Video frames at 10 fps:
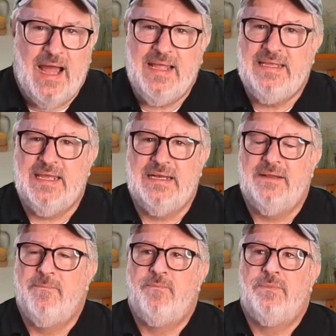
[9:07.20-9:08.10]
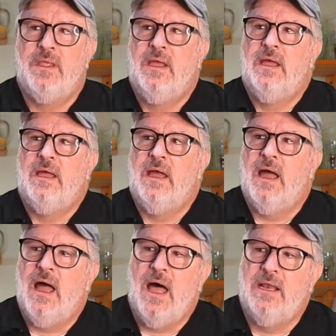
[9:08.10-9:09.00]
I get
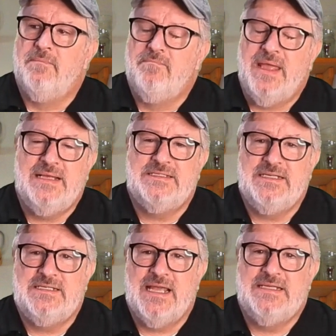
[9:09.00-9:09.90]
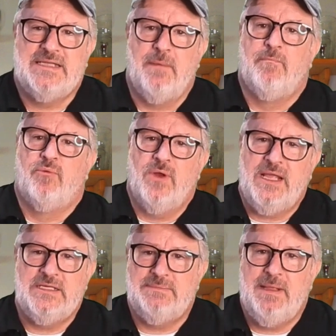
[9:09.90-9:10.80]
an amazing taste that
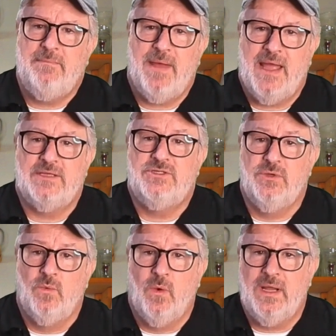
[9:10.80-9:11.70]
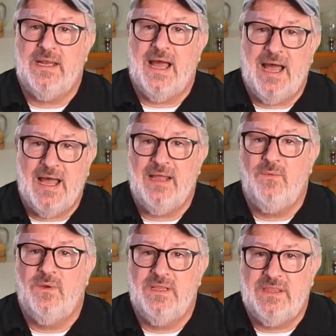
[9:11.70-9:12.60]
brings me back to what I
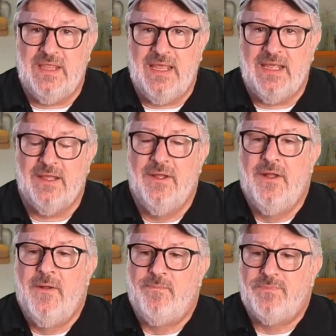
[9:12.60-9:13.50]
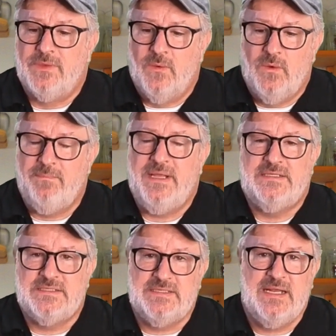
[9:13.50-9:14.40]
would think would be
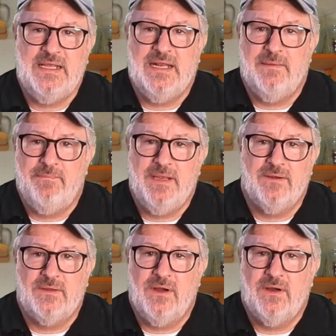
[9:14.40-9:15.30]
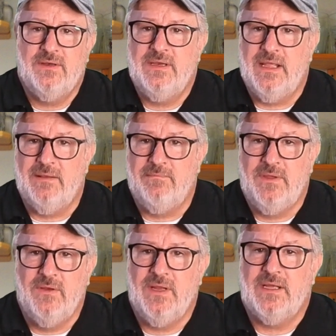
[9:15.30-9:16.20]
sitting in a beer garden in
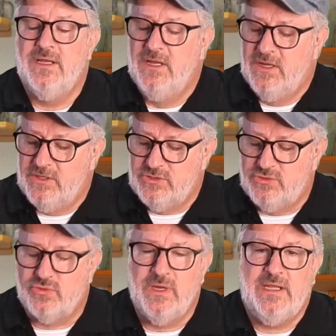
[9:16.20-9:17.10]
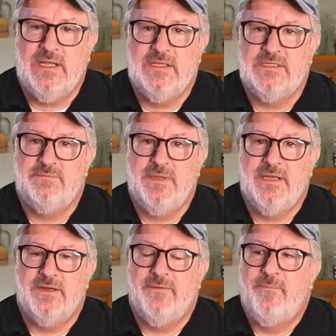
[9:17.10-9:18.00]
Munich, drinking this
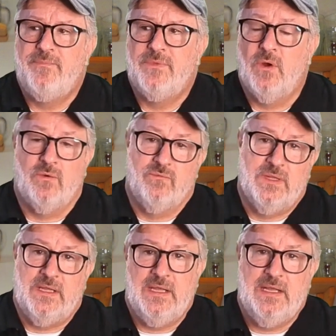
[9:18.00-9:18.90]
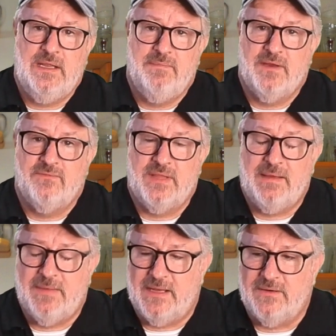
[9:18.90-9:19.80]
beer, or really any beer for
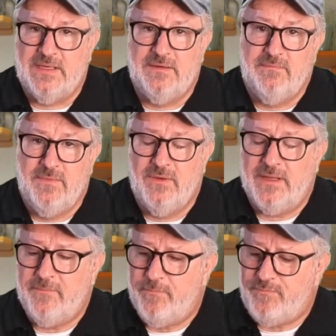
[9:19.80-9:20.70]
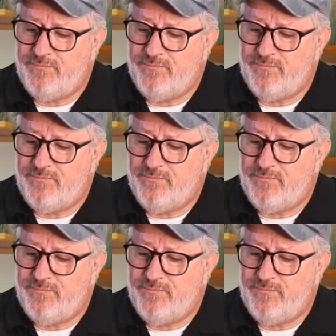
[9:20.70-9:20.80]
that matter in Munich,